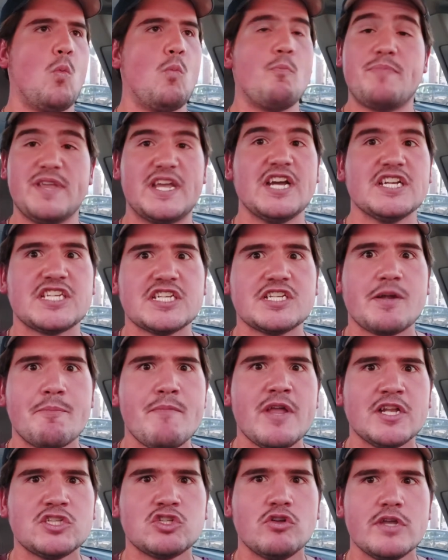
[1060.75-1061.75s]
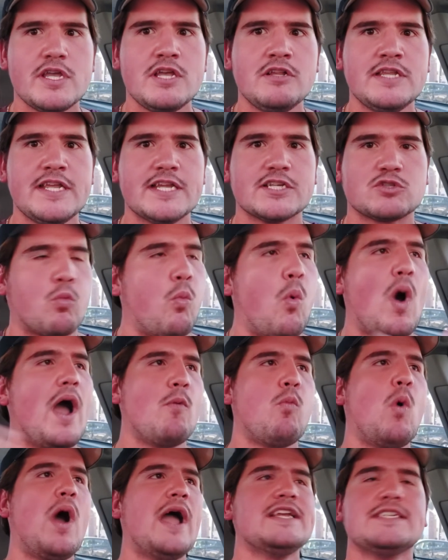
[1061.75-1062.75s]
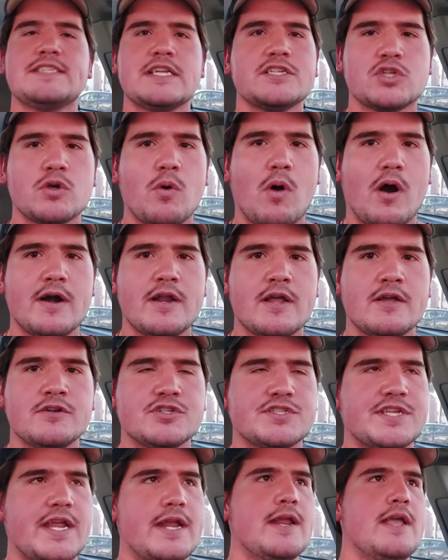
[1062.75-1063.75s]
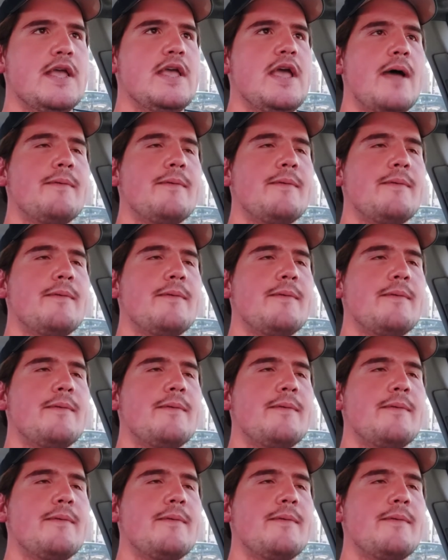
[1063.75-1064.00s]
Because it's a mental illness. Why is that so hard to understand?